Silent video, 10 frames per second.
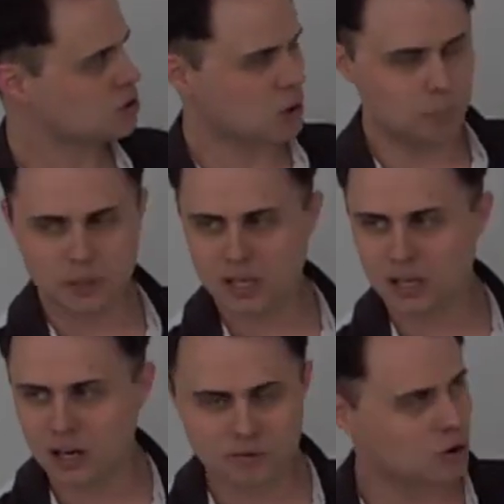So be
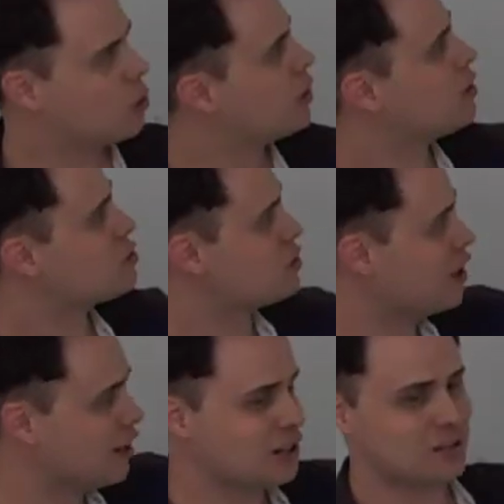careful when there's a
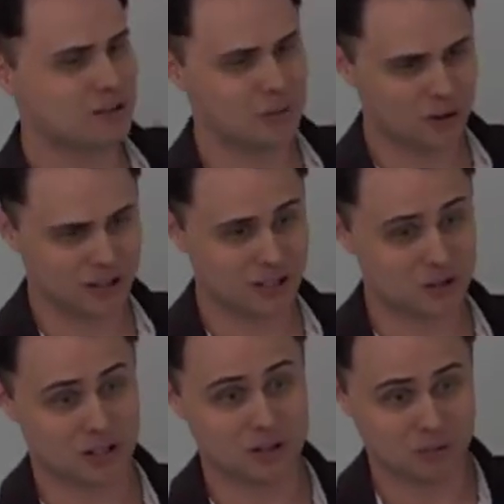negative number on
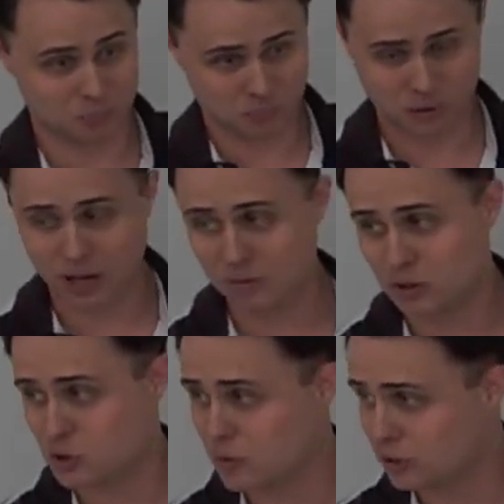that side.
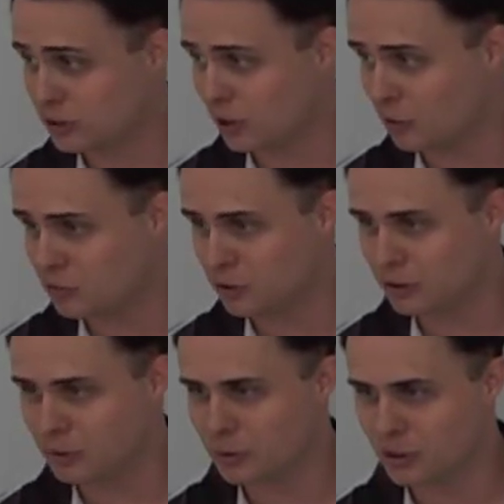Kevin spelled it out for
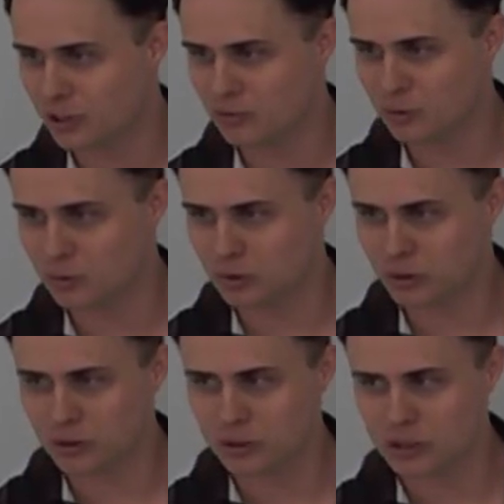you. He gave you a really
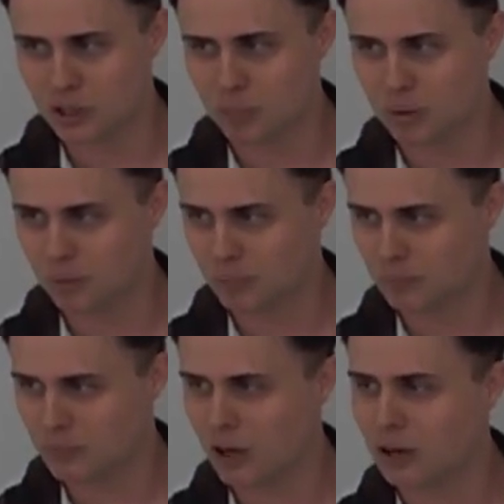good tip.
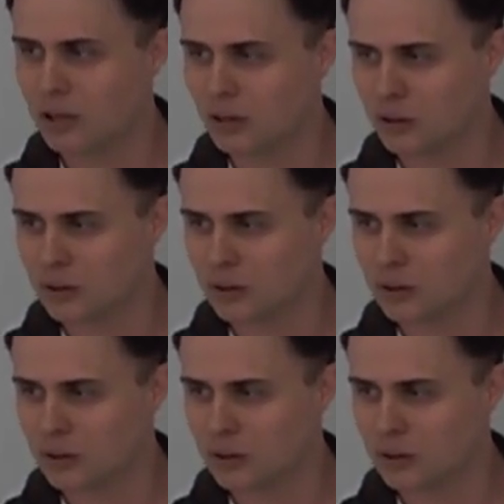Yeah, Kaylee.